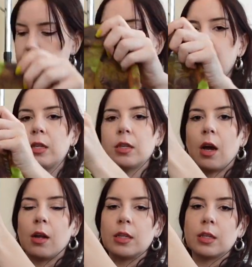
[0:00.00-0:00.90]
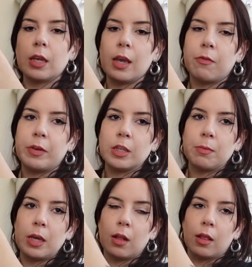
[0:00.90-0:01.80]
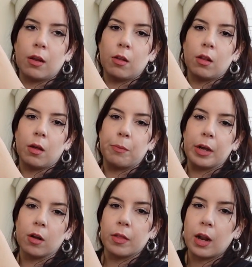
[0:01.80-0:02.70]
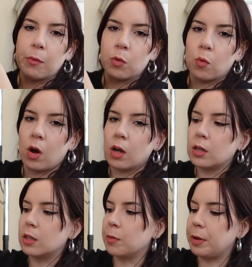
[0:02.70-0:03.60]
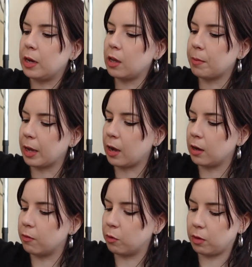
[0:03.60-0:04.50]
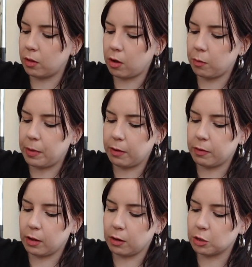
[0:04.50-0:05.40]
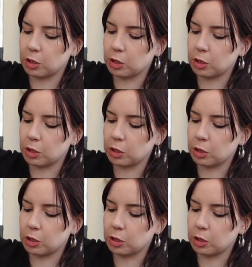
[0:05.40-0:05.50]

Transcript: But honestly, it fits me a little bigger than I would want. It's a medium. I kind of thought it might fit a little